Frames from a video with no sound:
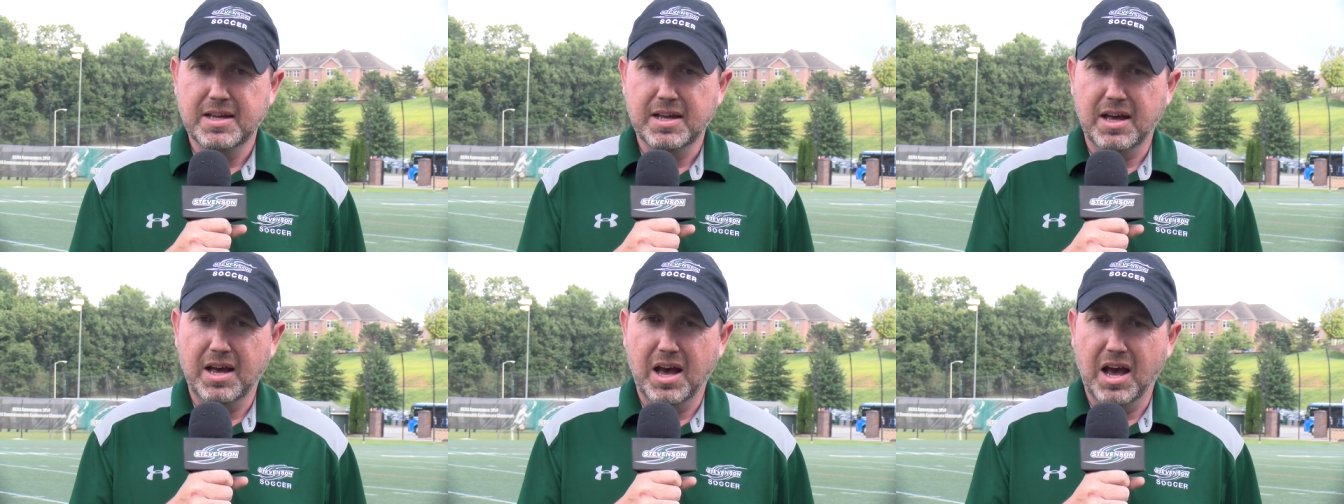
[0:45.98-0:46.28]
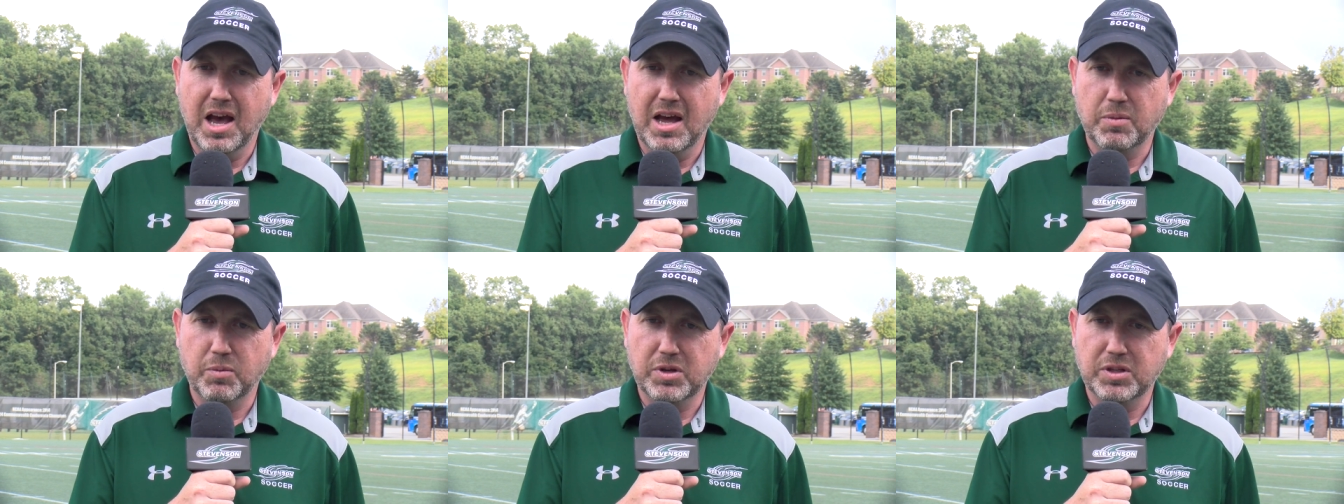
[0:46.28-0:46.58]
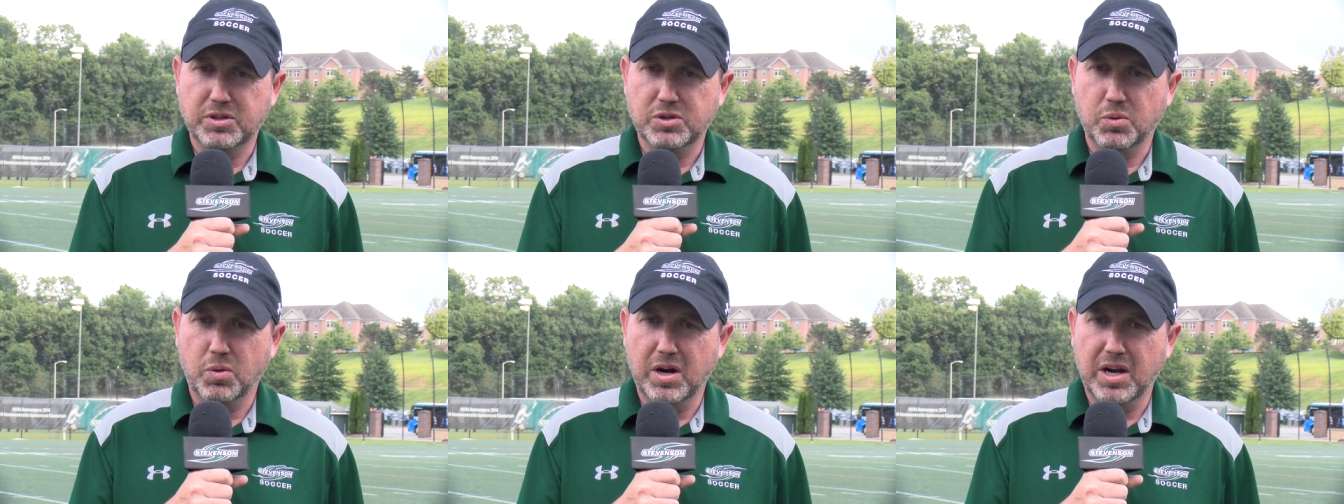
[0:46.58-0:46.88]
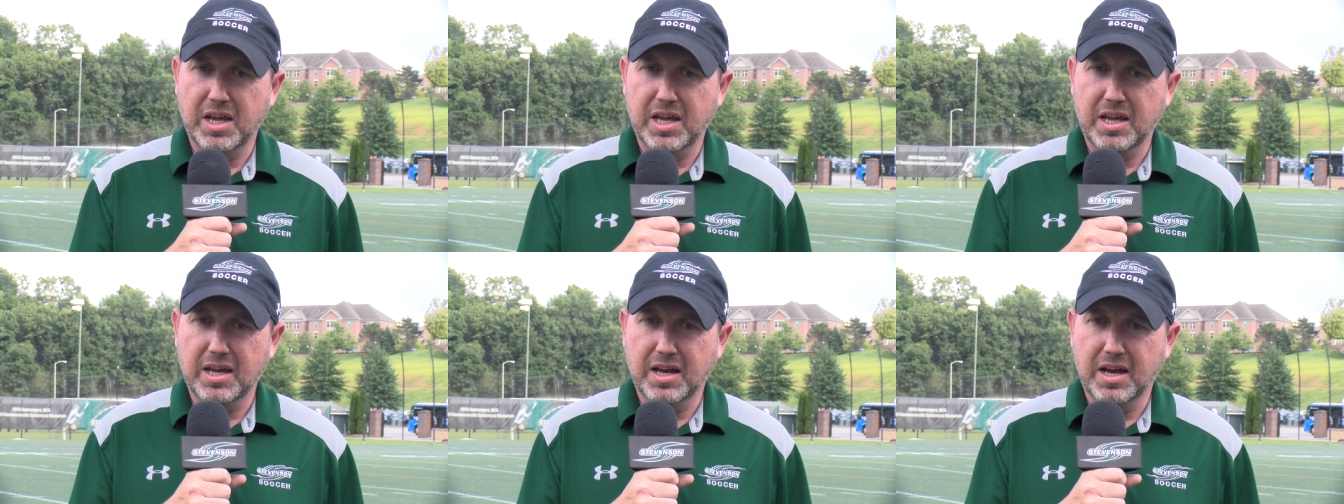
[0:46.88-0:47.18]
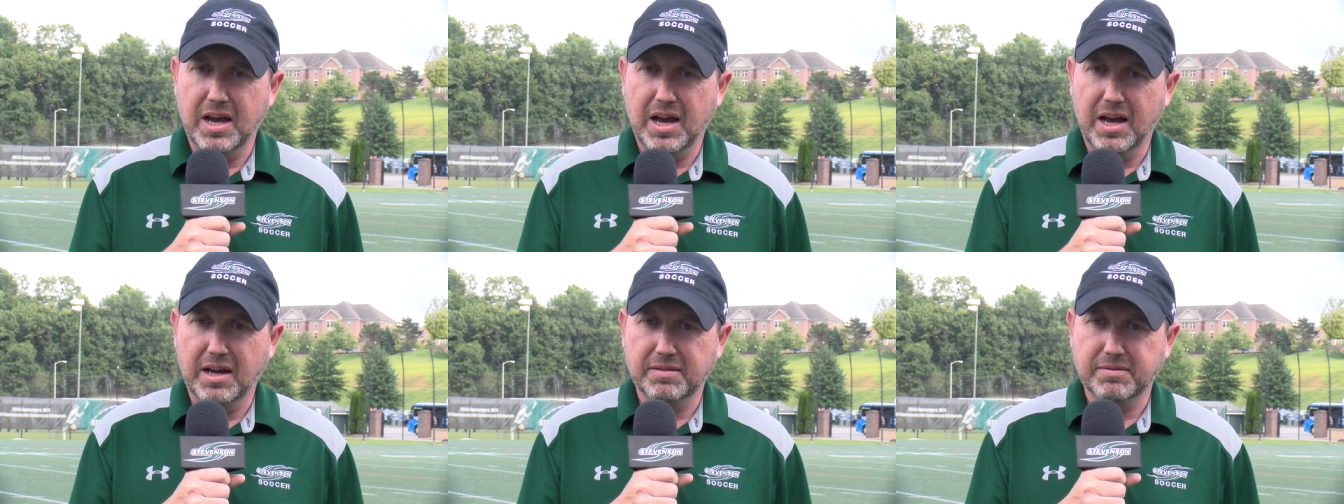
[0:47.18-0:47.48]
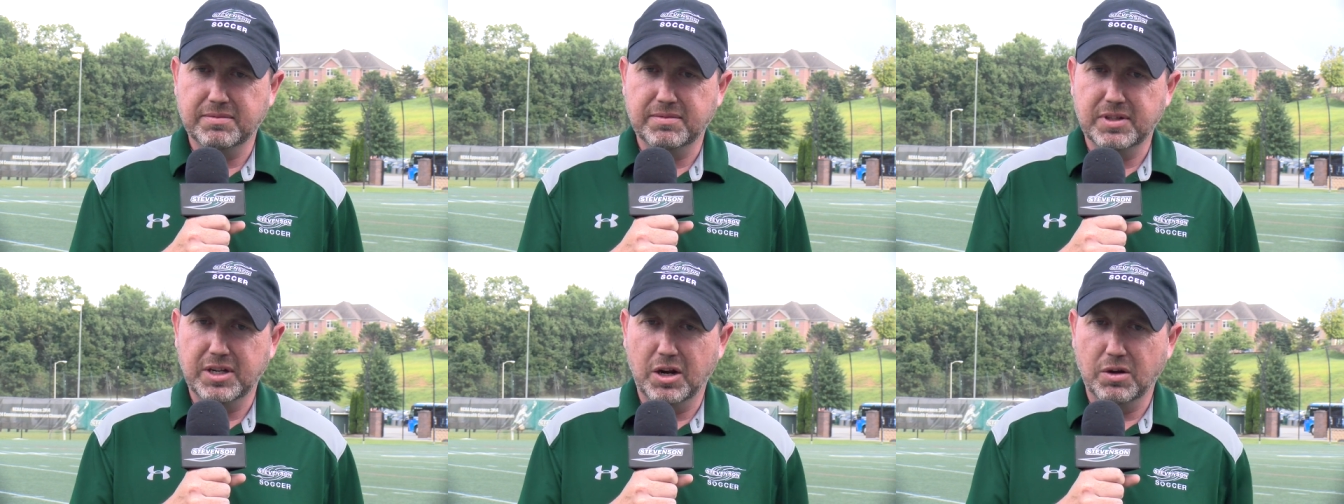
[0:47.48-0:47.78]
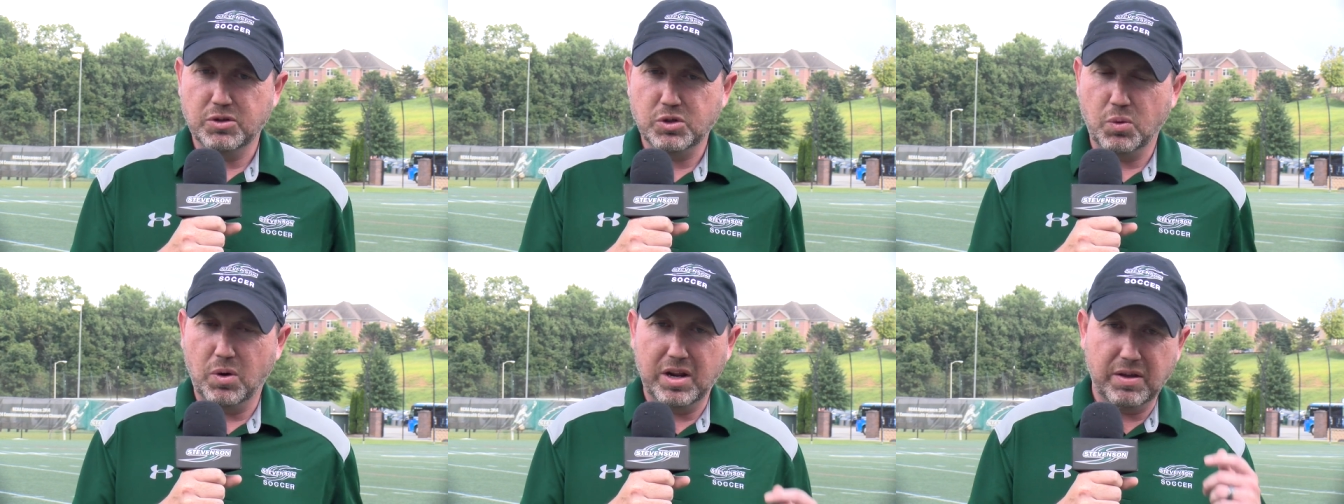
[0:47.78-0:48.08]
uh, and with 20 uh, you
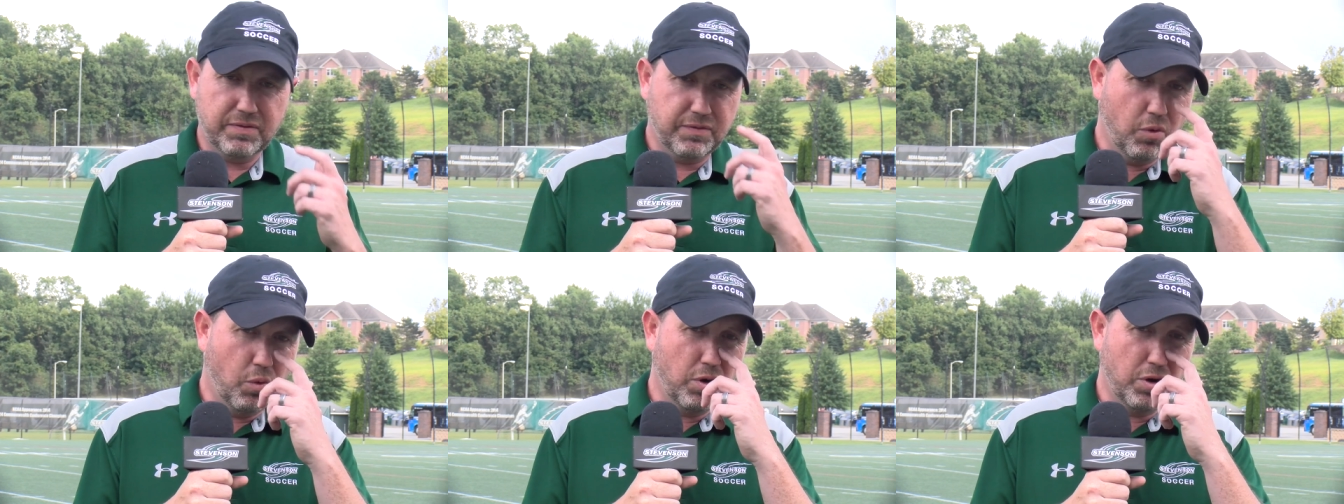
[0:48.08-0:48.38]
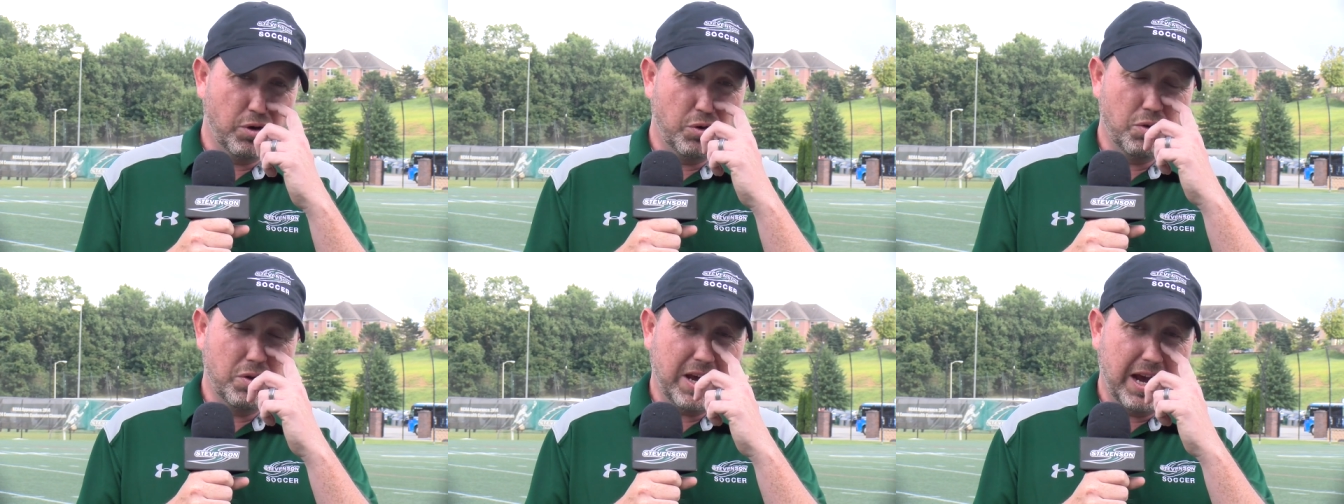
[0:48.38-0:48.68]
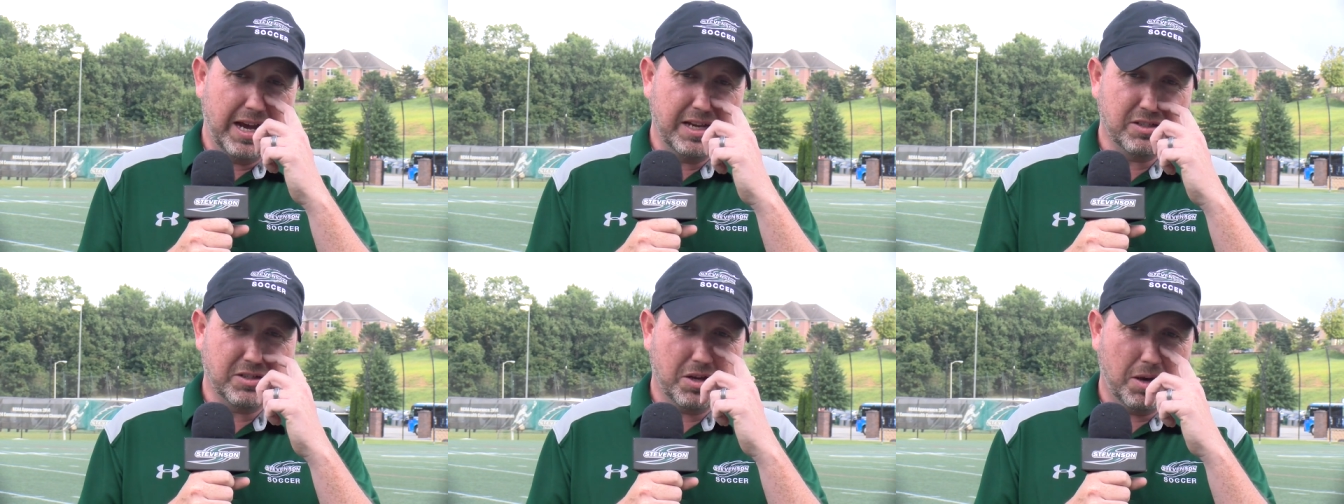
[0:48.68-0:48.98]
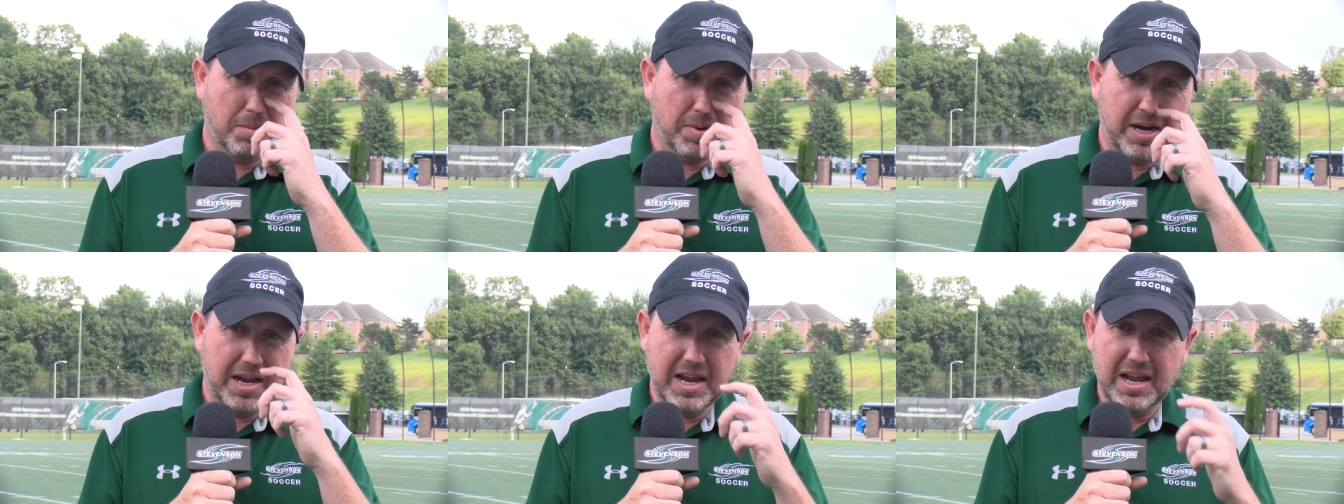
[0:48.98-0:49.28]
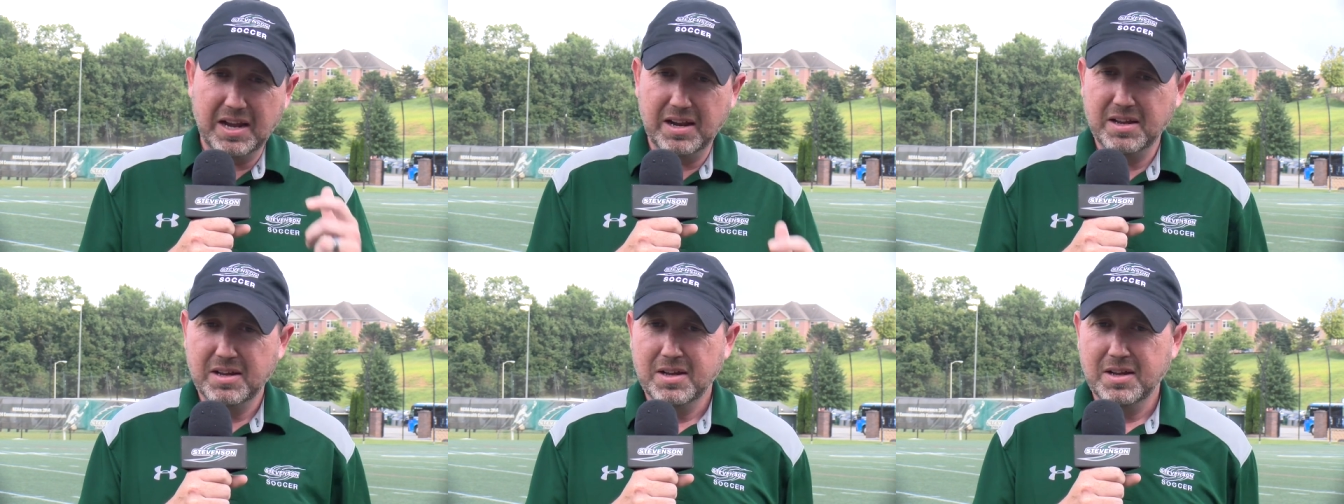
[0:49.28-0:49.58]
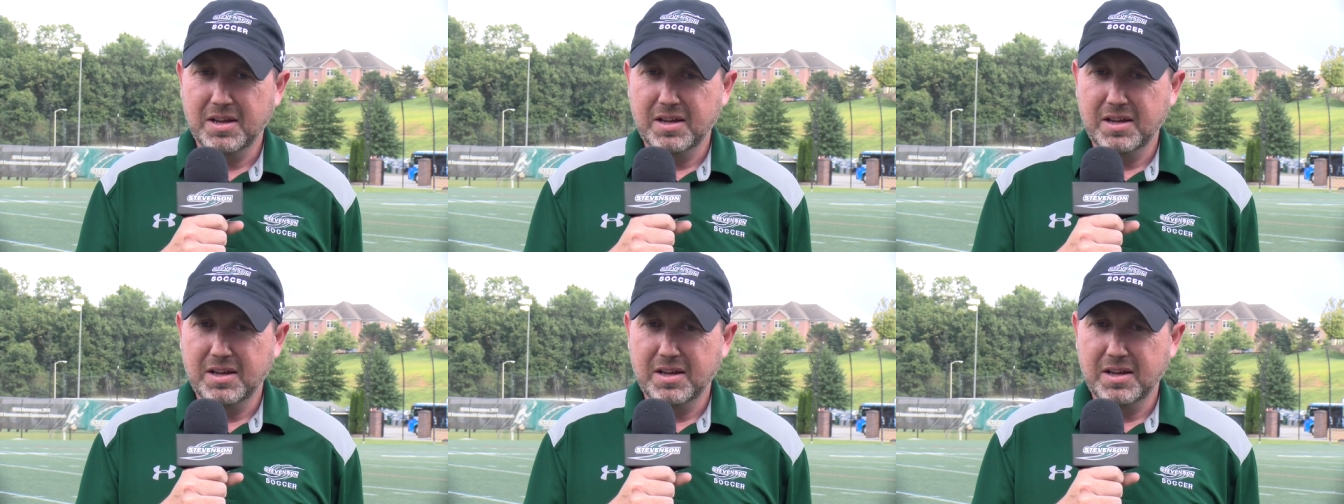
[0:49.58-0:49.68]
know 24 new guys coming in,